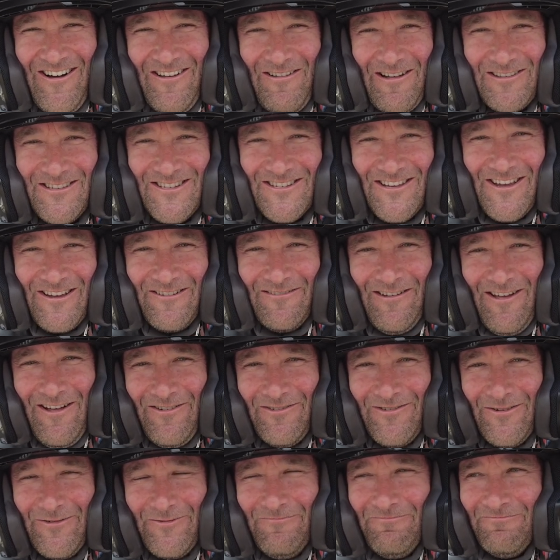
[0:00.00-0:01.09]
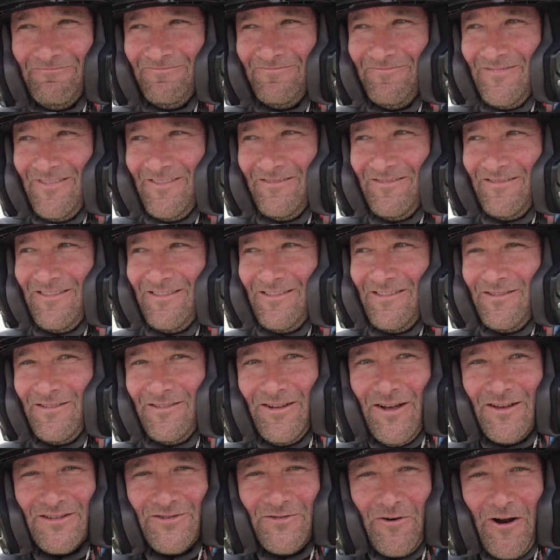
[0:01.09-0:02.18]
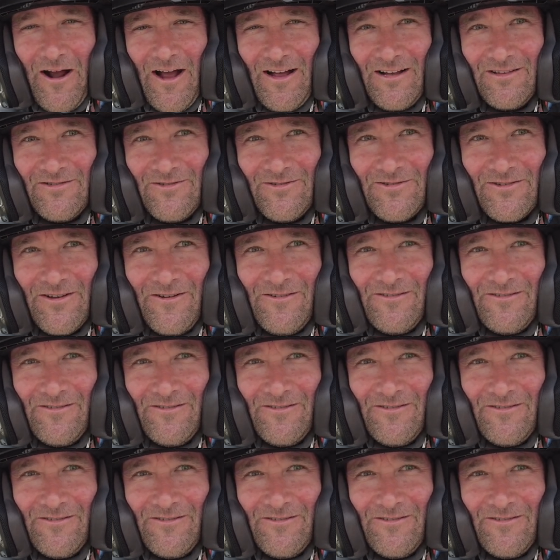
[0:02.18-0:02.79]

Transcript: I'd say, I don't know, a dozen rides or so.